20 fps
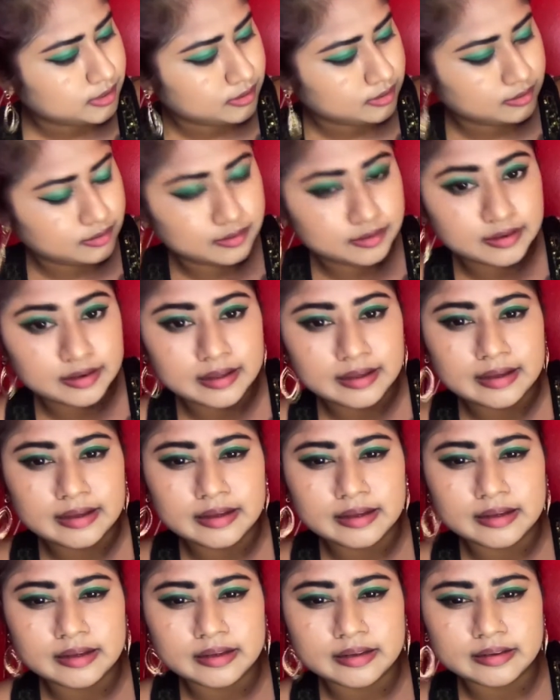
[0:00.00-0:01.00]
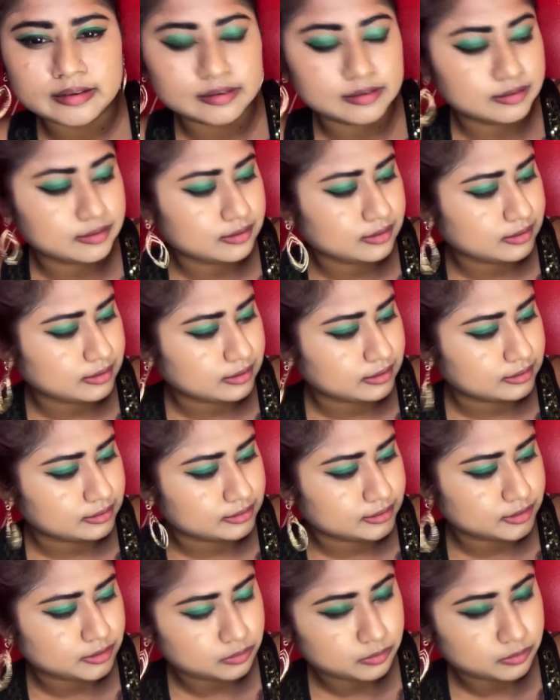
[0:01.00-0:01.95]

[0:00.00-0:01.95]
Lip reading: Gonna add, yeah, this